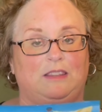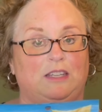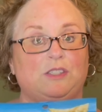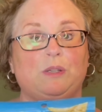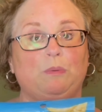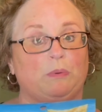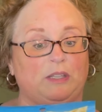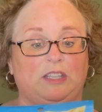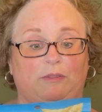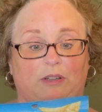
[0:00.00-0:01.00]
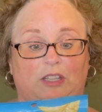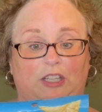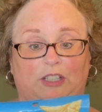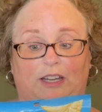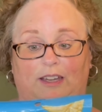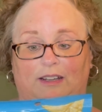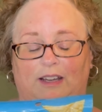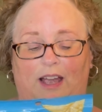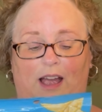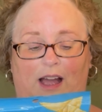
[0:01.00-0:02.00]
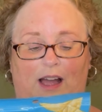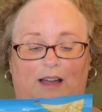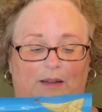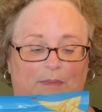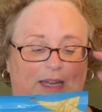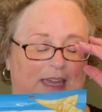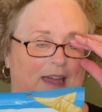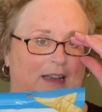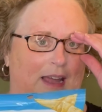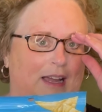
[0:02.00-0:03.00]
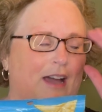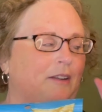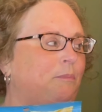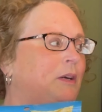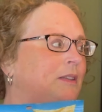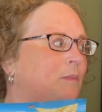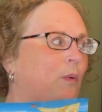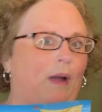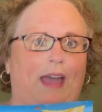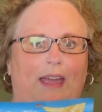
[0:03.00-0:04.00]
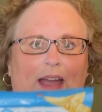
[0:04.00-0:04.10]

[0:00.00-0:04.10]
These are really, really good. Again, I kind of put them away.